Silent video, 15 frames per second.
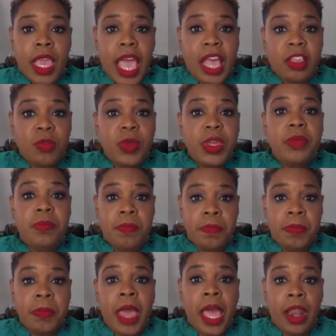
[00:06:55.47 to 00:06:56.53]
As
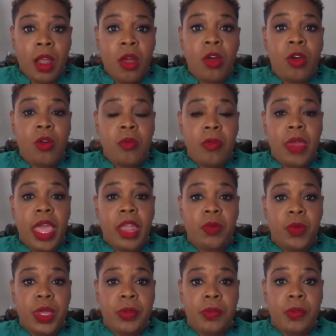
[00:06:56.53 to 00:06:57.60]
we got home and
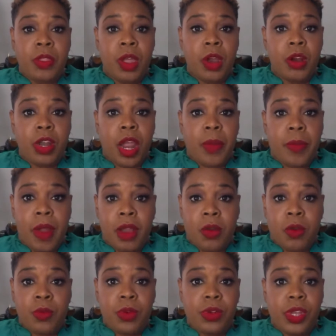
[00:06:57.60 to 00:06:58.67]
we learned
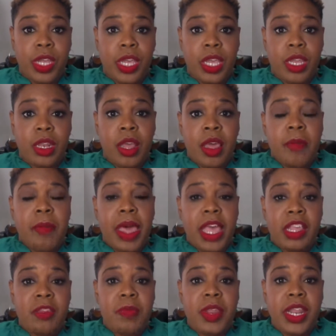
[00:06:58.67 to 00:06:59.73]
our routine, my
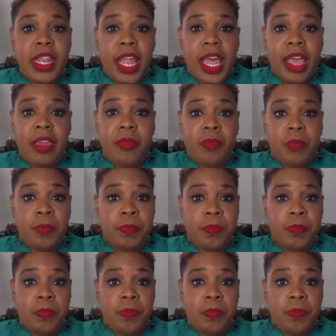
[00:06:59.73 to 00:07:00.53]
husband and I